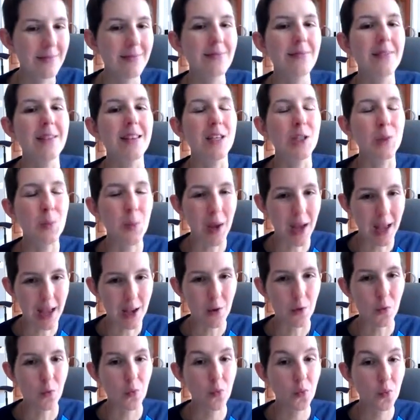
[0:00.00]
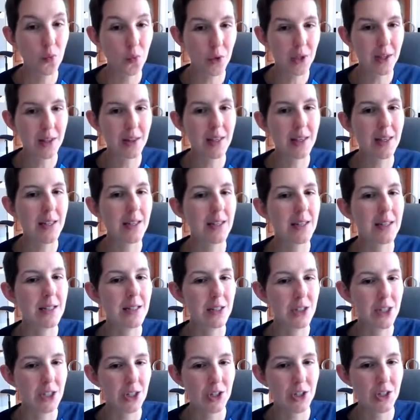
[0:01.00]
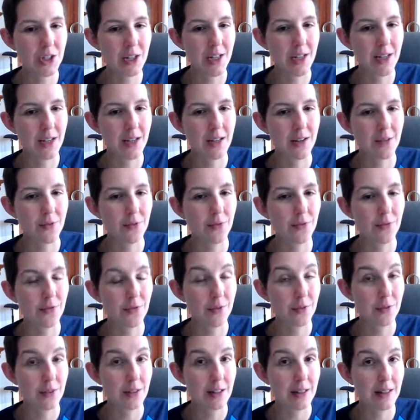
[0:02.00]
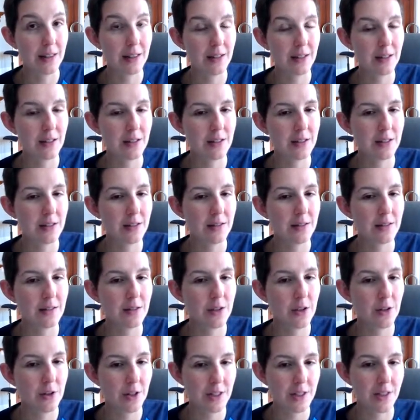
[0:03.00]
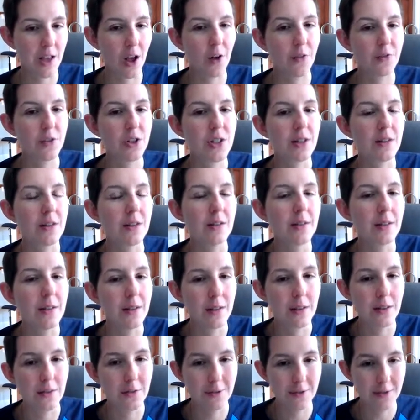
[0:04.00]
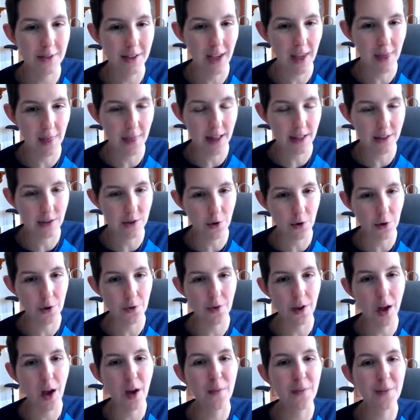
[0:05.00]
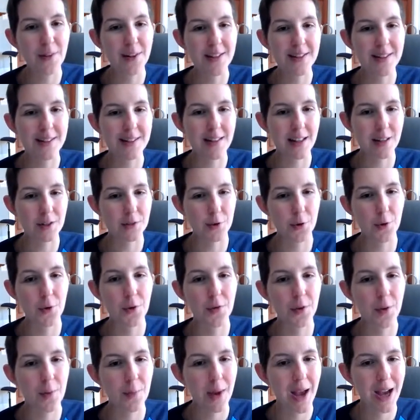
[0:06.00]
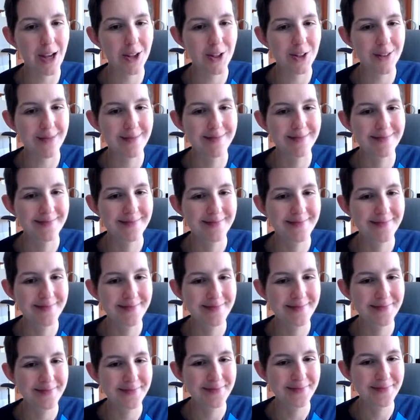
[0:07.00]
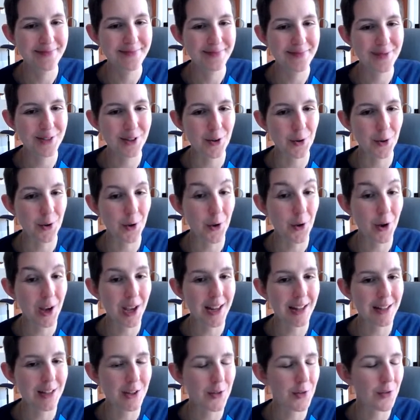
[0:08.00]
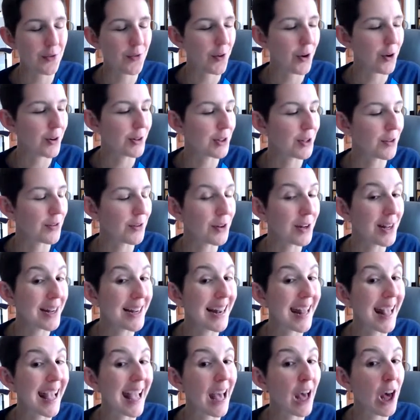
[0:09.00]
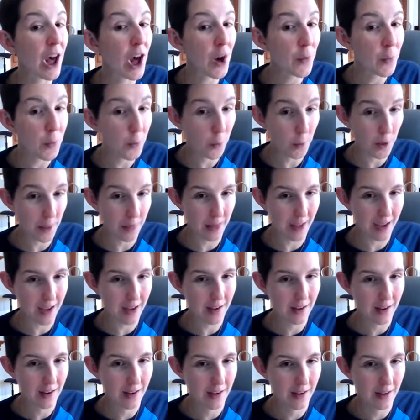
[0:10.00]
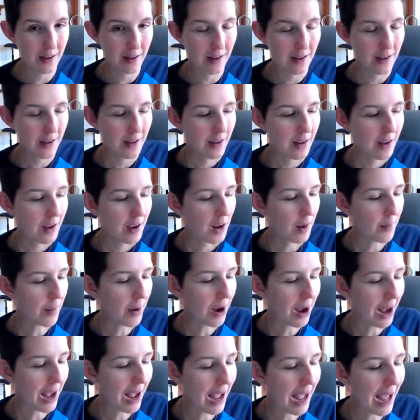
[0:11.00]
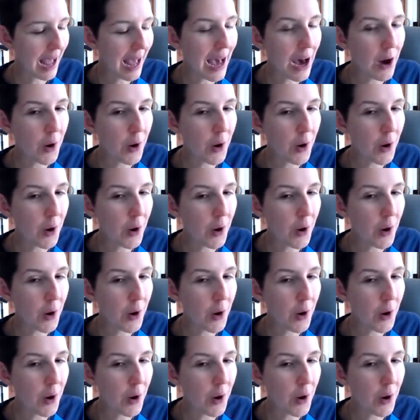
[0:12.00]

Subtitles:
is by really conditioning yourself to live in that zone of confidence, that zone of compassion. So go ahead and do it, folks. And if you need any help with it, about how